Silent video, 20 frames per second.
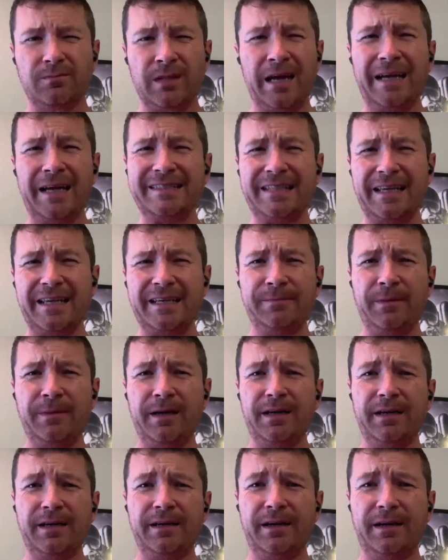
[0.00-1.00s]
I had taken
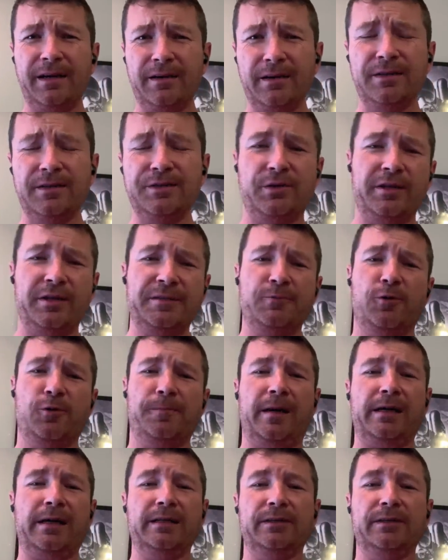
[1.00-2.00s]
my airline
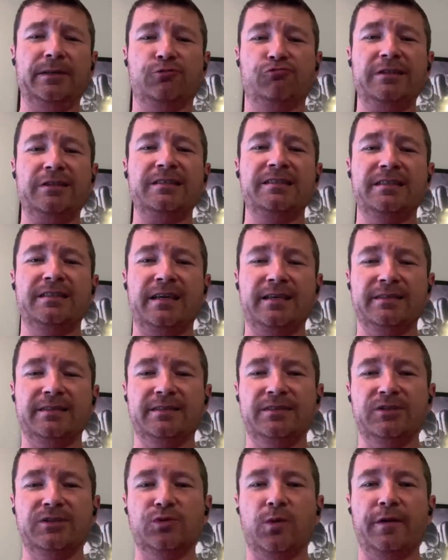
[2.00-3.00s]
transport pilot written
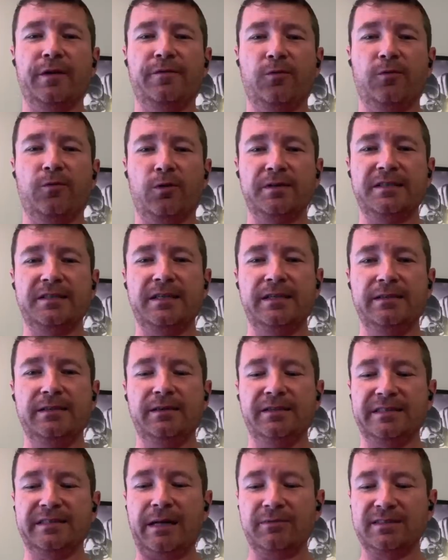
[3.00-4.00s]
test in 2014,
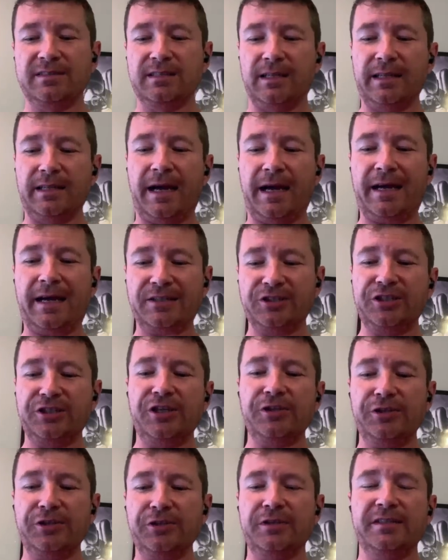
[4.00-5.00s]
because that was the last
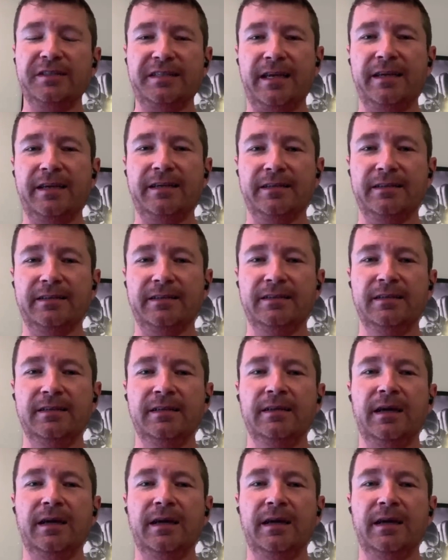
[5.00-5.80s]
year you could take it